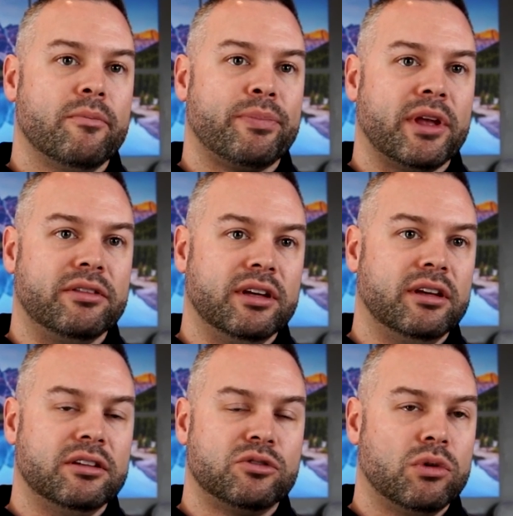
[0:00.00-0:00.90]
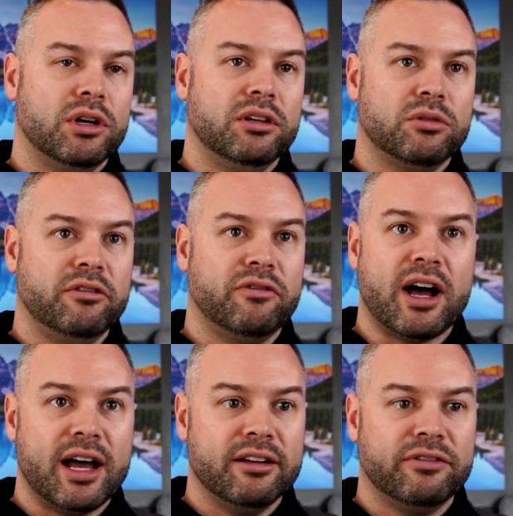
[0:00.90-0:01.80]
I think in
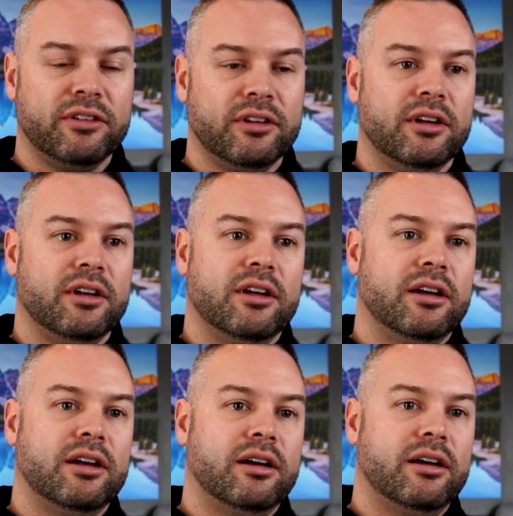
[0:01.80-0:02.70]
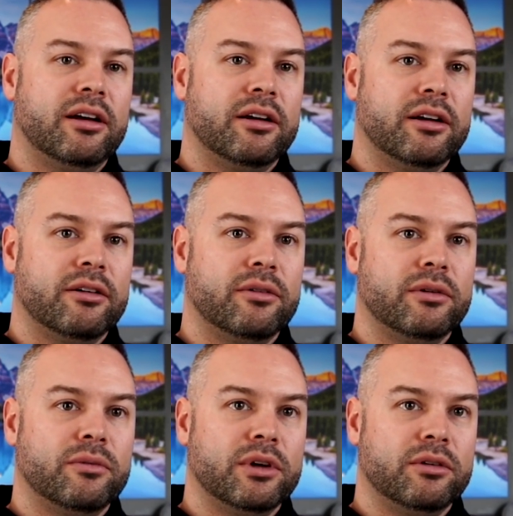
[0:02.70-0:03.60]
2025,
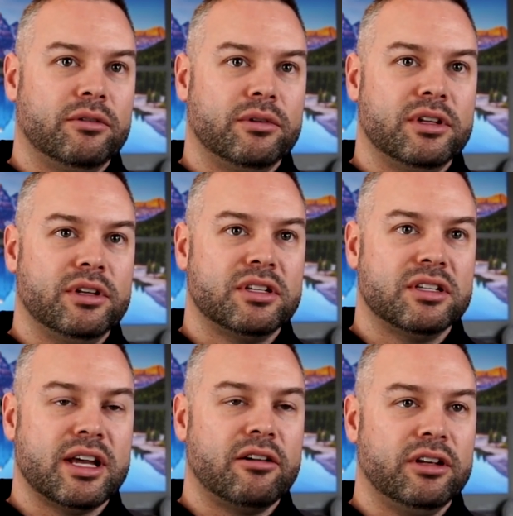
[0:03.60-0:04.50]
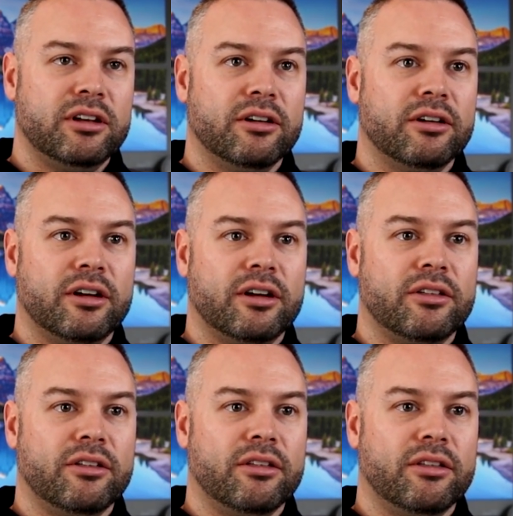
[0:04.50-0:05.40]
when this is out here,
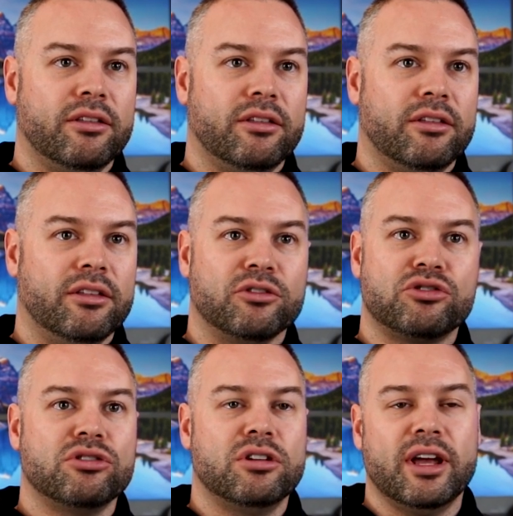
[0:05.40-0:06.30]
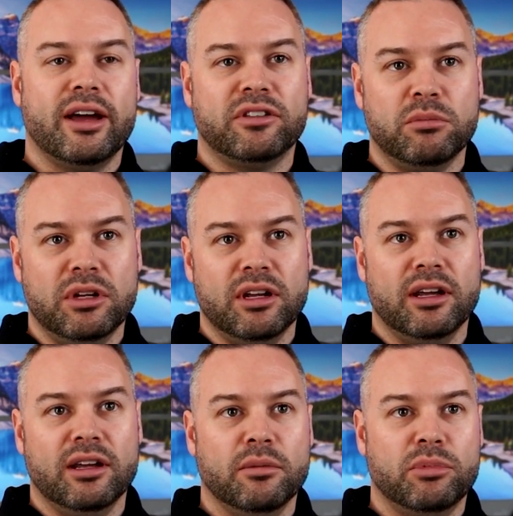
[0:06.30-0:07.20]
there shouldn't have to be
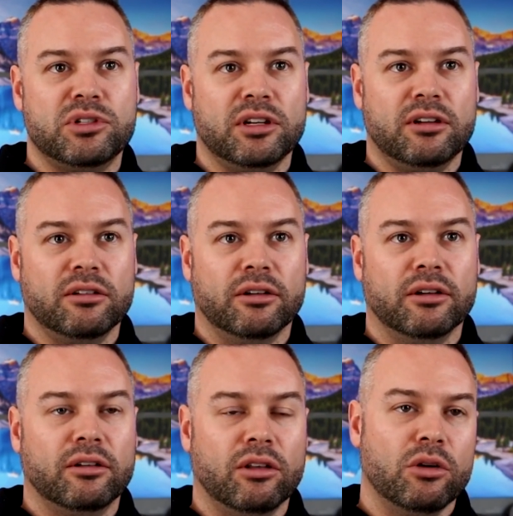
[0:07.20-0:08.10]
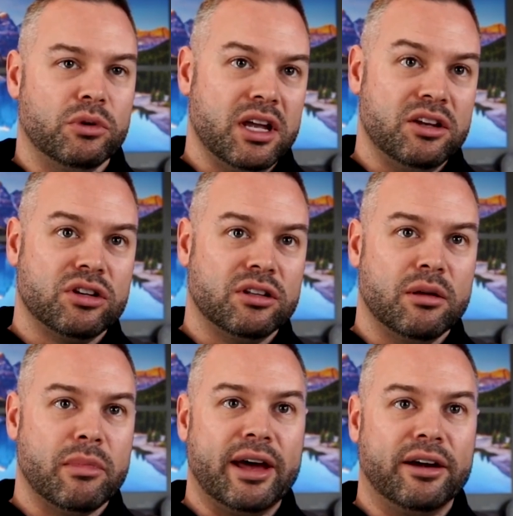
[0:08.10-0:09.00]
a particular location
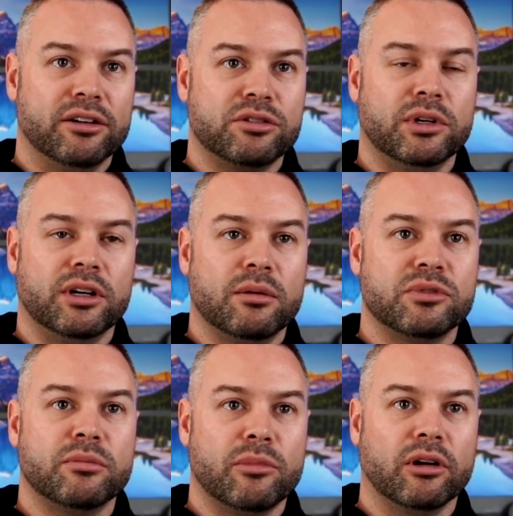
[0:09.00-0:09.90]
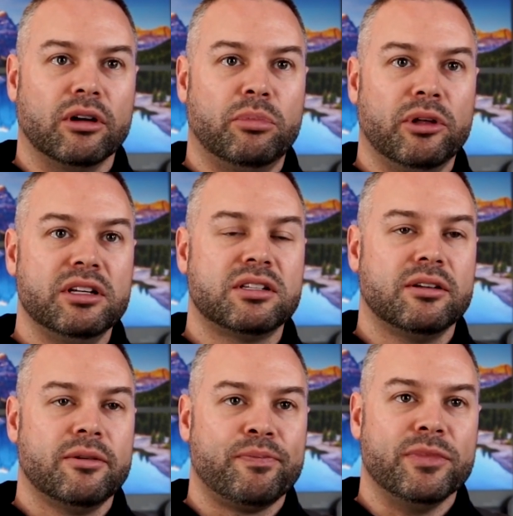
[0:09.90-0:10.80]
that matters when it comes to
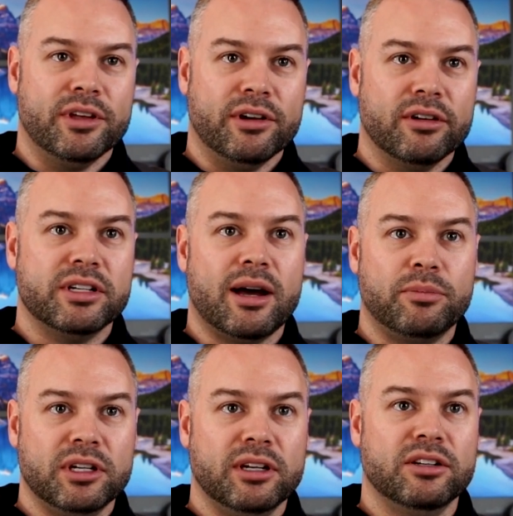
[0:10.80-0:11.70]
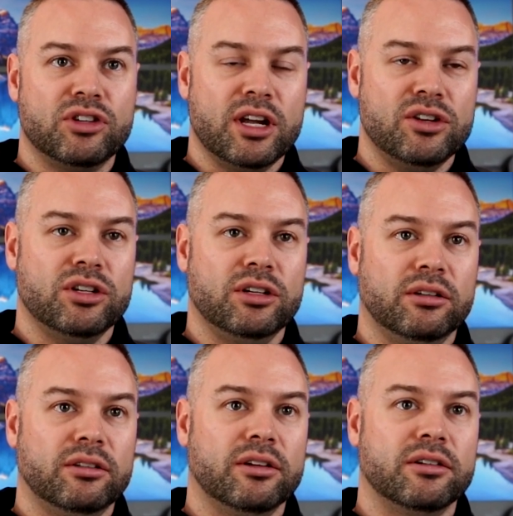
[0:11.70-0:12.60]
marketplace. They're adopting and changing
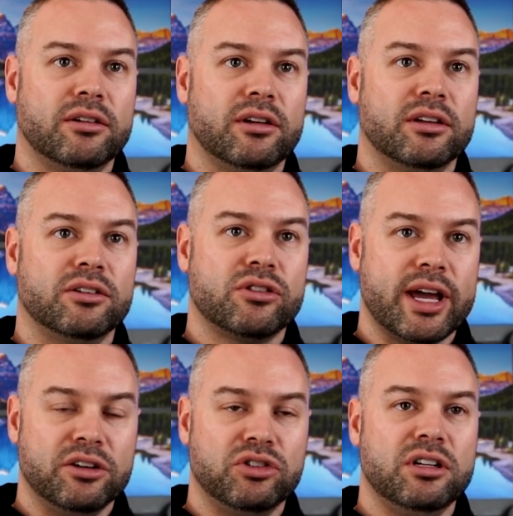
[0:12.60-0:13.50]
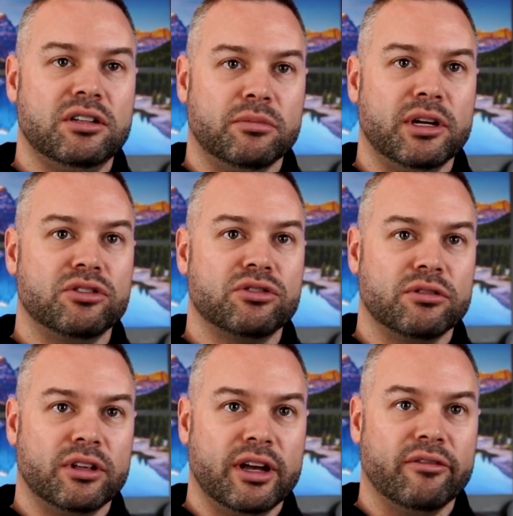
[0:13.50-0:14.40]
their strategy to make sure
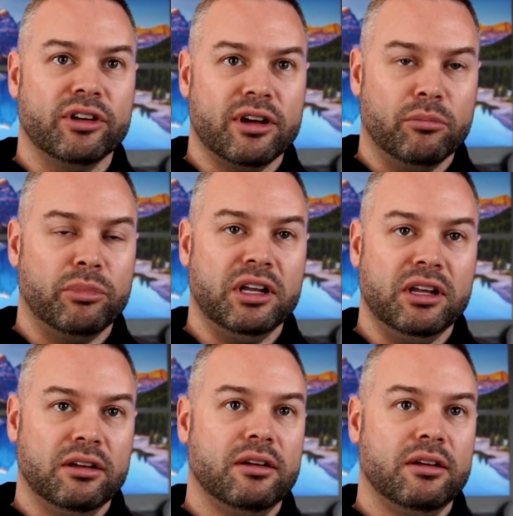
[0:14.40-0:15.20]
that every company